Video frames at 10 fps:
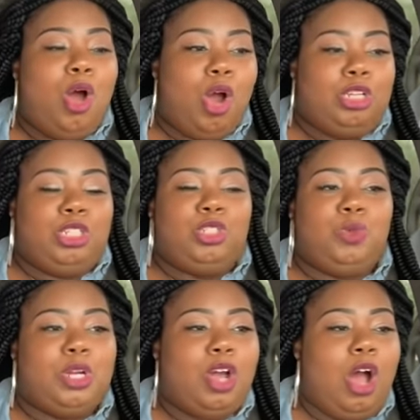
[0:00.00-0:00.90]
Or did you
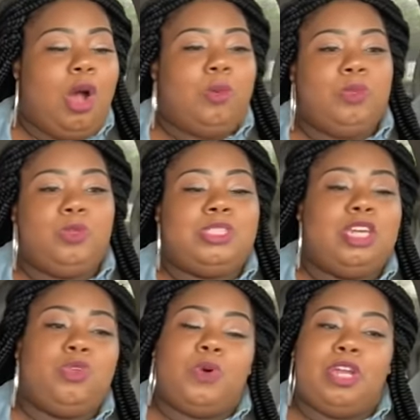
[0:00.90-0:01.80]
want to go home? You
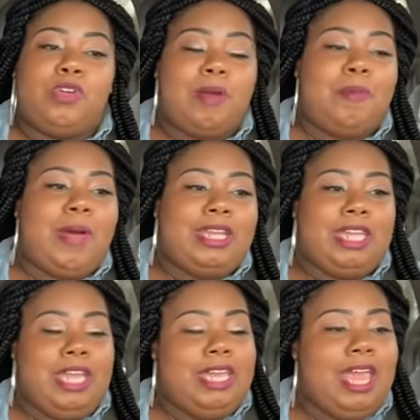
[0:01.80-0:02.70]
said you want to grab a bite
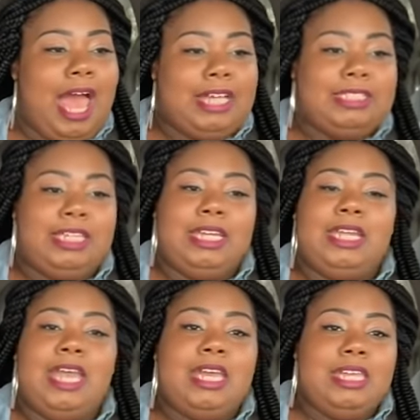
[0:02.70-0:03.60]
to eat. I said,
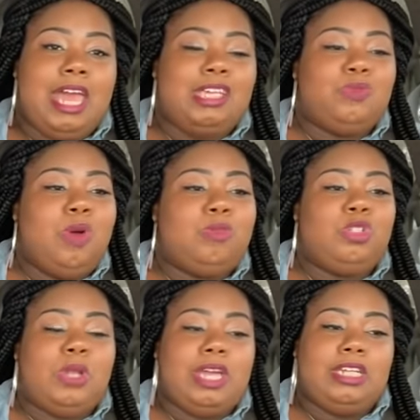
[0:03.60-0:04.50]
yes. Where would
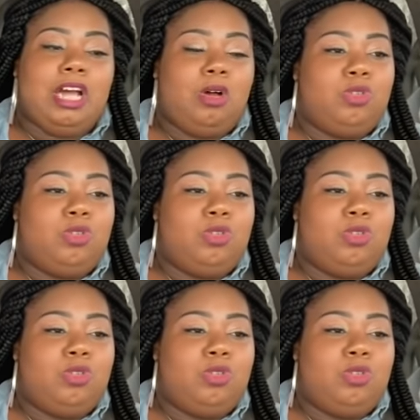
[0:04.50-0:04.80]
you like to go?